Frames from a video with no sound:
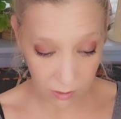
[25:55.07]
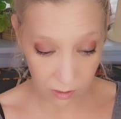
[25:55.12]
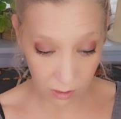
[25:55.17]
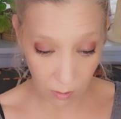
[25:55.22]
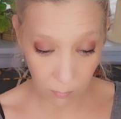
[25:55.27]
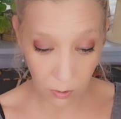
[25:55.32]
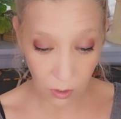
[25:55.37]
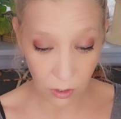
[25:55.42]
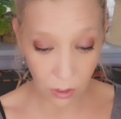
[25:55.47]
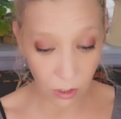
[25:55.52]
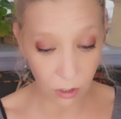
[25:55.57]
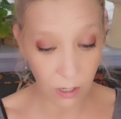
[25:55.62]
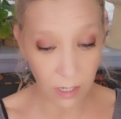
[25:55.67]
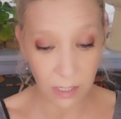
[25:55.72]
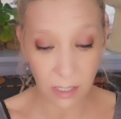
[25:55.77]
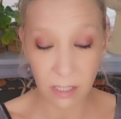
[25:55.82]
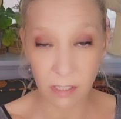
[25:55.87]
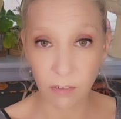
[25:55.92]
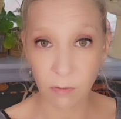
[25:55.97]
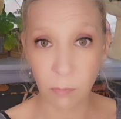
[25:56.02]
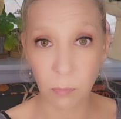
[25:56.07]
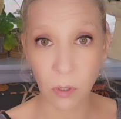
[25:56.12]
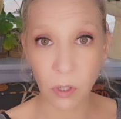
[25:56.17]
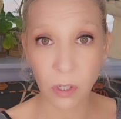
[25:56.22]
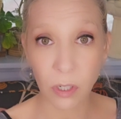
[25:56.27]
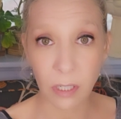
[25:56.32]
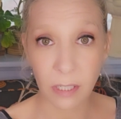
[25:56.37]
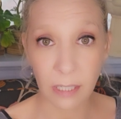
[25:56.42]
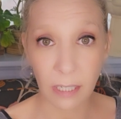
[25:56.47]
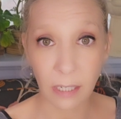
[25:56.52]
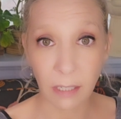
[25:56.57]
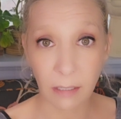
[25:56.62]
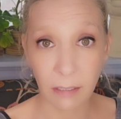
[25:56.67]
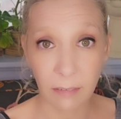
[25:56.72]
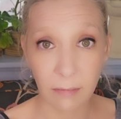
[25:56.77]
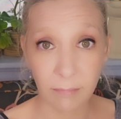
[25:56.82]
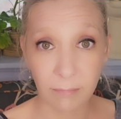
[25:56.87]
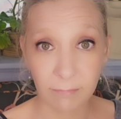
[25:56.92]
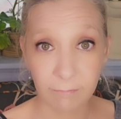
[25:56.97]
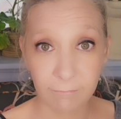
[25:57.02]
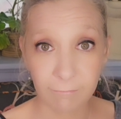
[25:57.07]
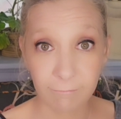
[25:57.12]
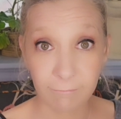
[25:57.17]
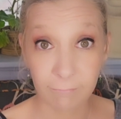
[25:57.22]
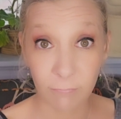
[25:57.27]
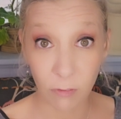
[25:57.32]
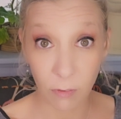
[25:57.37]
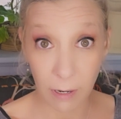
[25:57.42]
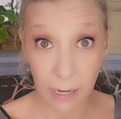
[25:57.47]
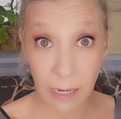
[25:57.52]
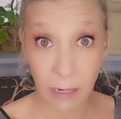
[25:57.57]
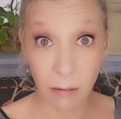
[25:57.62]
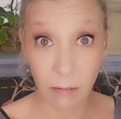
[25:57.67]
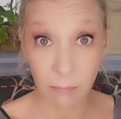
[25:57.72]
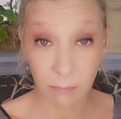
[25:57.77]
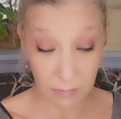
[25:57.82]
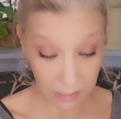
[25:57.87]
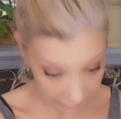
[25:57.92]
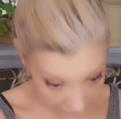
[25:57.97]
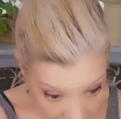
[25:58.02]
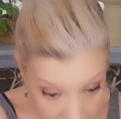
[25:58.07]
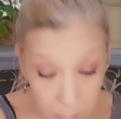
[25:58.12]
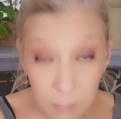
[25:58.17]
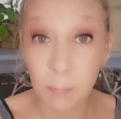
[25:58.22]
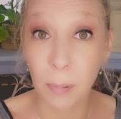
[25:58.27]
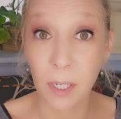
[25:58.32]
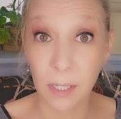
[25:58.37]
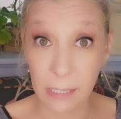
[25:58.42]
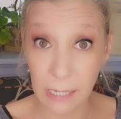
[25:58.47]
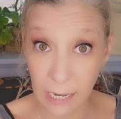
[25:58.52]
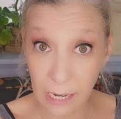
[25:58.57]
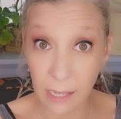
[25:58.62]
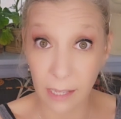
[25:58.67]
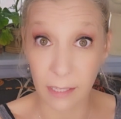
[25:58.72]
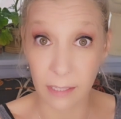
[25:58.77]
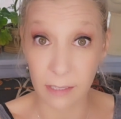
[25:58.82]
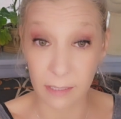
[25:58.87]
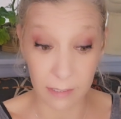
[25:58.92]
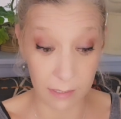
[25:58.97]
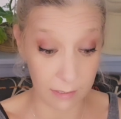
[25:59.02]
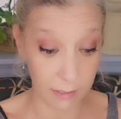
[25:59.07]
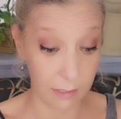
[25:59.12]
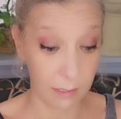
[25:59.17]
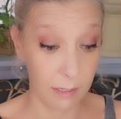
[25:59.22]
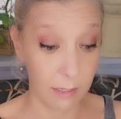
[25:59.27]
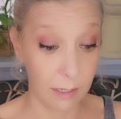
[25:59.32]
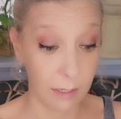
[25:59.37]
Stubborn, aggressive person. Ram, the button heads,